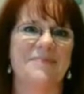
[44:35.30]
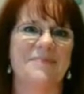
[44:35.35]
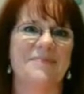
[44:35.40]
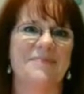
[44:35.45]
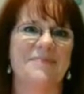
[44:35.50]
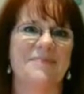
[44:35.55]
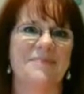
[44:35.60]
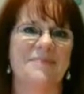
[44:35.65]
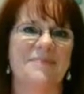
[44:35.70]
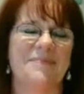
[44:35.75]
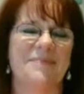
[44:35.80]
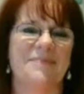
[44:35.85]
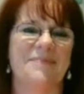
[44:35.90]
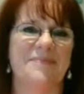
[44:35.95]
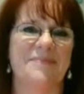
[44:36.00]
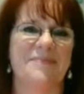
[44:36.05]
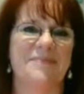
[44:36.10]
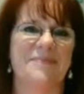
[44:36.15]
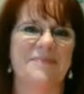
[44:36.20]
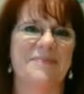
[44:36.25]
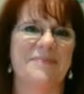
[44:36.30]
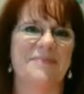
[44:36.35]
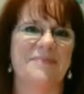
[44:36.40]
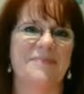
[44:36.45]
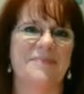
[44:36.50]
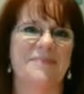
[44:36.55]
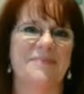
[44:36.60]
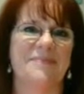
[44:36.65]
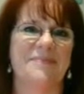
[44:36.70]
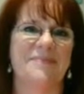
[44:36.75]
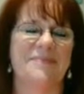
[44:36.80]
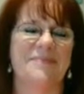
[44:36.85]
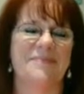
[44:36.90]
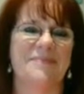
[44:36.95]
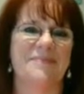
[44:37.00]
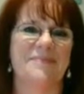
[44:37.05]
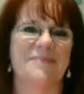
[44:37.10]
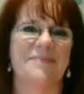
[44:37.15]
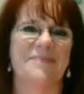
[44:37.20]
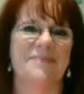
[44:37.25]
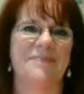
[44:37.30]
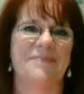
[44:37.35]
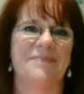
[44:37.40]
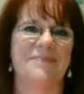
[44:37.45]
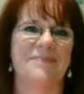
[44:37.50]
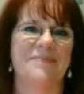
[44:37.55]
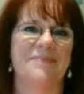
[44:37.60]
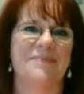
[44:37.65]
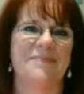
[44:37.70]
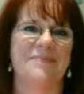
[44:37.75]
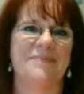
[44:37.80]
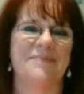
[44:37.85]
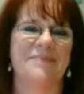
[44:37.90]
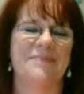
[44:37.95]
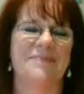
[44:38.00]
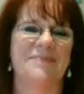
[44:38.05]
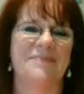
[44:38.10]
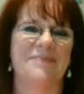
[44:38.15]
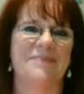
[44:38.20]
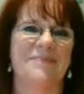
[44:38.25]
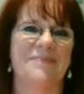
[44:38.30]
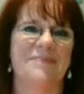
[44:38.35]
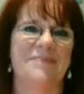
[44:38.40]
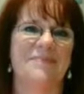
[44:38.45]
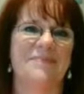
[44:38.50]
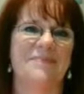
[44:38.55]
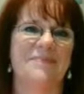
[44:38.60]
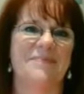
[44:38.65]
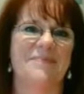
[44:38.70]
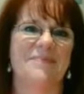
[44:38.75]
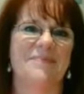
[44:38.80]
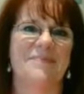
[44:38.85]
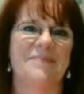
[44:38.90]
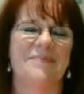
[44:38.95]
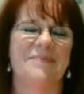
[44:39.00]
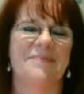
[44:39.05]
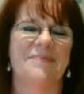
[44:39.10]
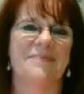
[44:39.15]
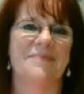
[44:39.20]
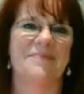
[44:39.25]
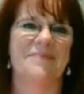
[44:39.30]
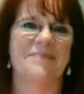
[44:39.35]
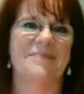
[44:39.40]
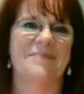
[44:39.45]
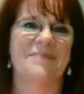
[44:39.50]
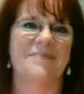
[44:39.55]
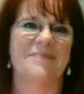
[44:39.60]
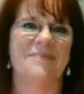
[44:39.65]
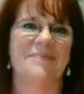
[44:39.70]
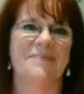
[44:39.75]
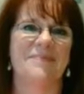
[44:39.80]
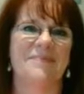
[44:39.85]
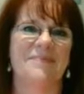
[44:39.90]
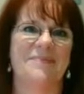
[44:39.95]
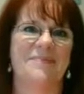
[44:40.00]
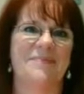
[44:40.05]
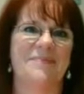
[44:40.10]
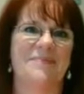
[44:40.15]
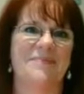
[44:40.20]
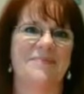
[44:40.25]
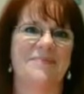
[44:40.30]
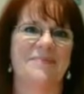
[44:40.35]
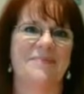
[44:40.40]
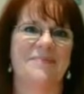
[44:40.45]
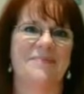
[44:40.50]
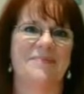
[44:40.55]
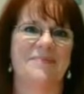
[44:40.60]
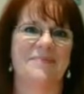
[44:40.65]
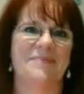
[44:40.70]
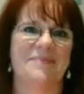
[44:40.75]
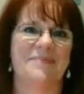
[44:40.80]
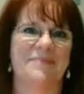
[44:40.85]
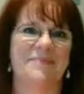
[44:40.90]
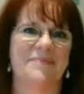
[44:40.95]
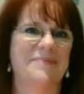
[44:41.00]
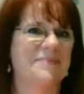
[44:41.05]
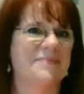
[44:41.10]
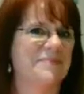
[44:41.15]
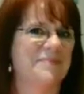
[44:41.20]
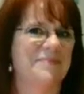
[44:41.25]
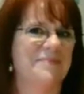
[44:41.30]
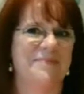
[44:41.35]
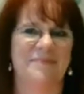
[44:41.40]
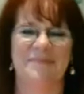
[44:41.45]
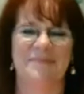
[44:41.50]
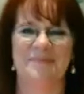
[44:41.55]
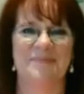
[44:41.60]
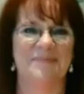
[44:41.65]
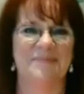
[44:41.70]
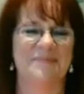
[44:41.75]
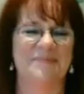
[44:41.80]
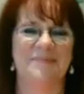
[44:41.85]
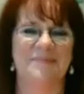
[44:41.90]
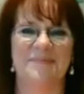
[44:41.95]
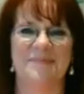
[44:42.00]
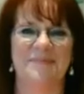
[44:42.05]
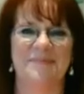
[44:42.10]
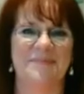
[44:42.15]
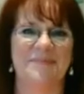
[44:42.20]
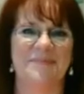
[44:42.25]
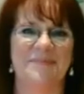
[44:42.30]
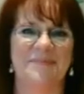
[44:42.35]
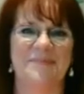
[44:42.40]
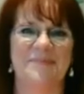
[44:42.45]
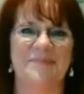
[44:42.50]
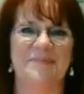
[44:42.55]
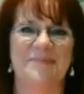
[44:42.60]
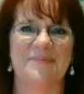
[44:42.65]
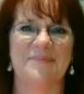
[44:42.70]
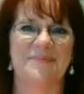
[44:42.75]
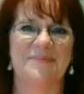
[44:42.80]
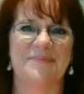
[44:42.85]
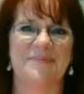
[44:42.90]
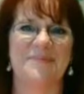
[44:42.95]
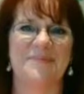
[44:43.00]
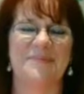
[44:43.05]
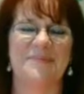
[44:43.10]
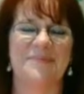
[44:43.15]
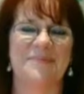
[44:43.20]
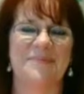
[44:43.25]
No words are spoken by the person on screen.